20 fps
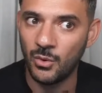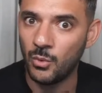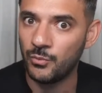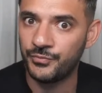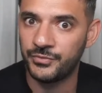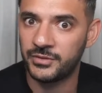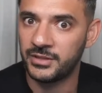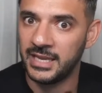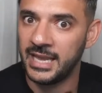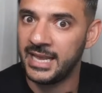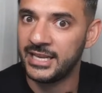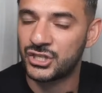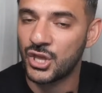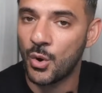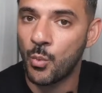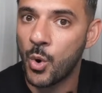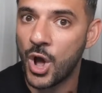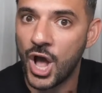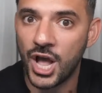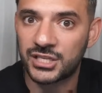He's the
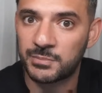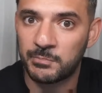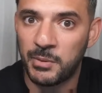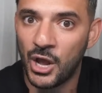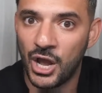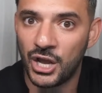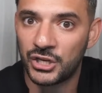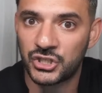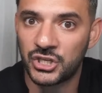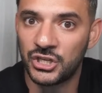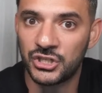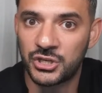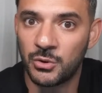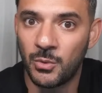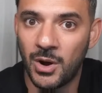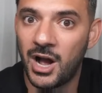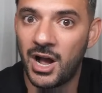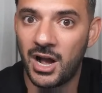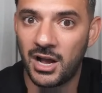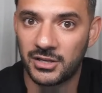worst person to
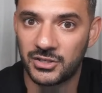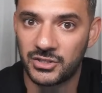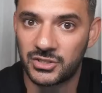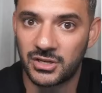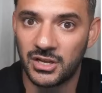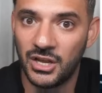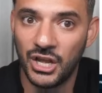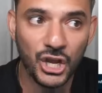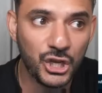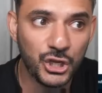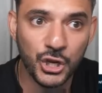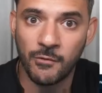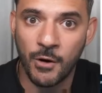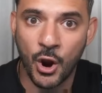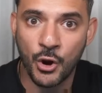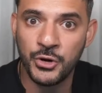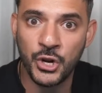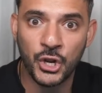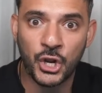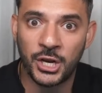ask. You're
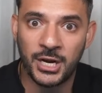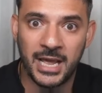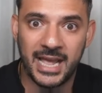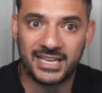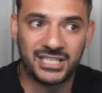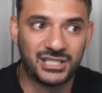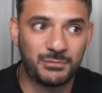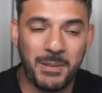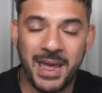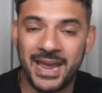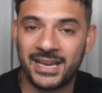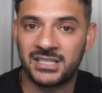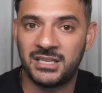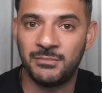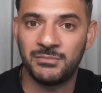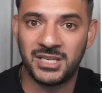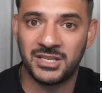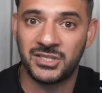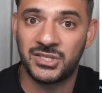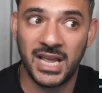only going to expect him
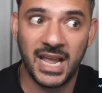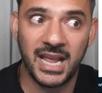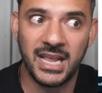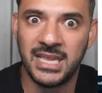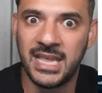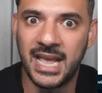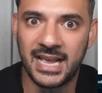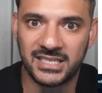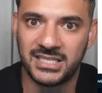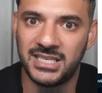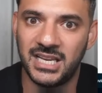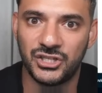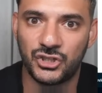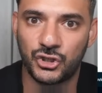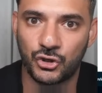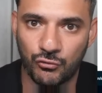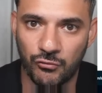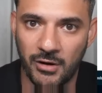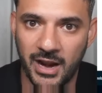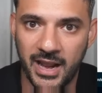to say, yes, it's
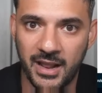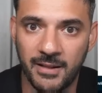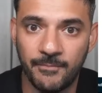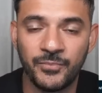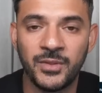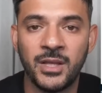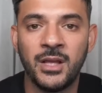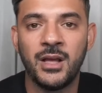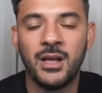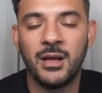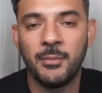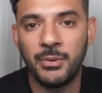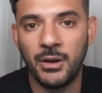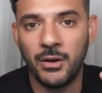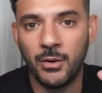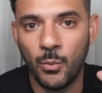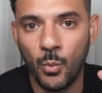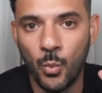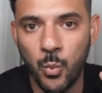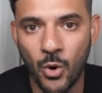great.
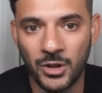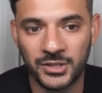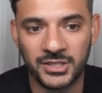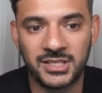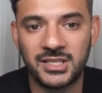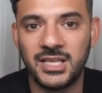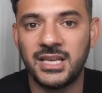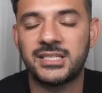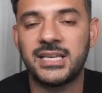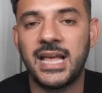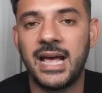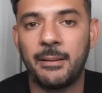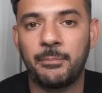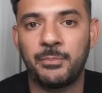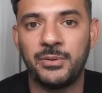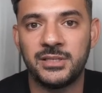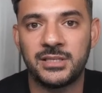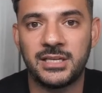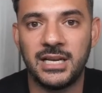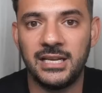But once this
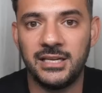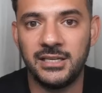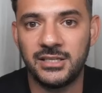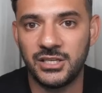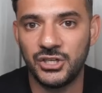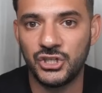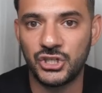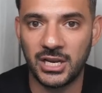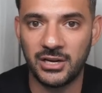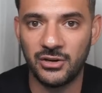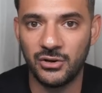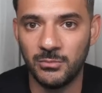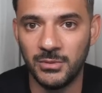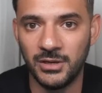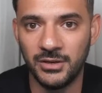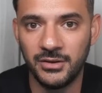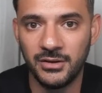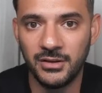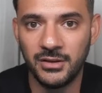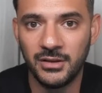happens, ladies and
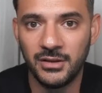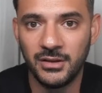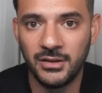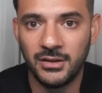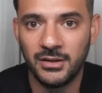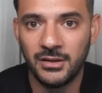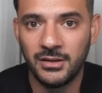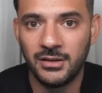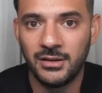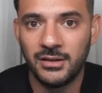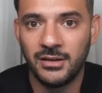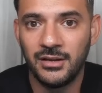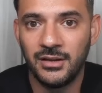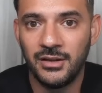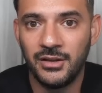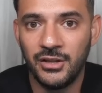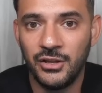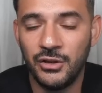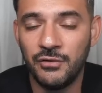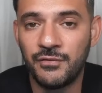gentlemen,
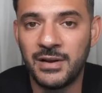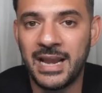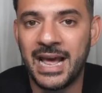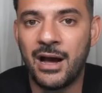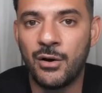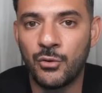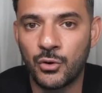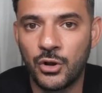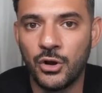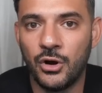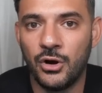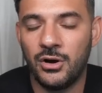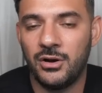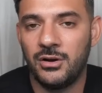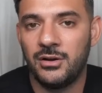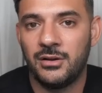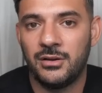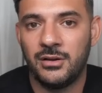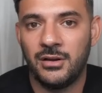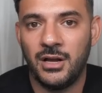you've now got
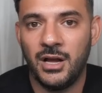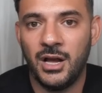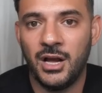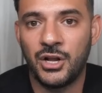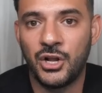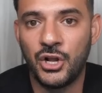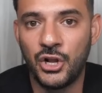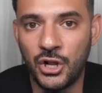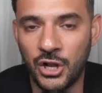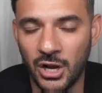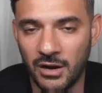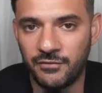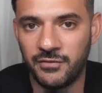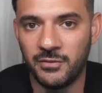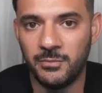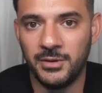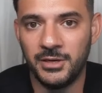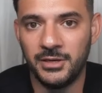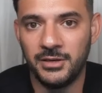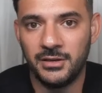a
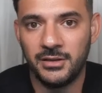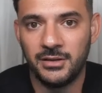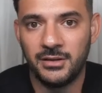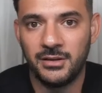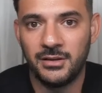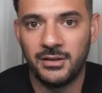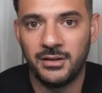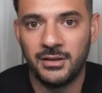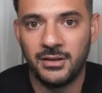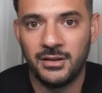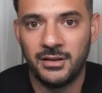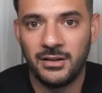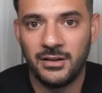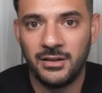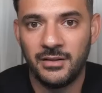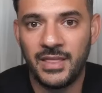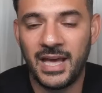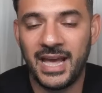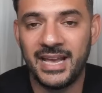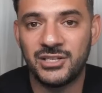government
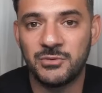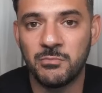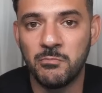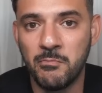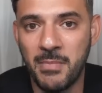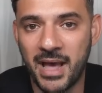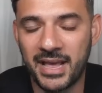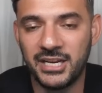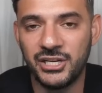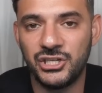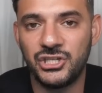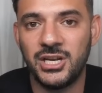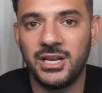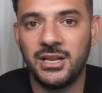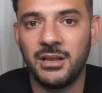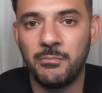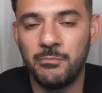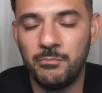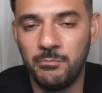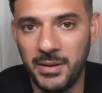that is
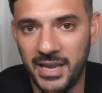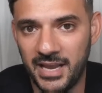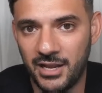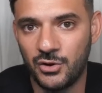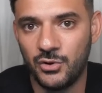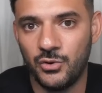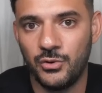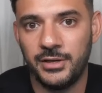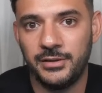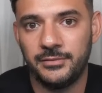managing Bitcoin.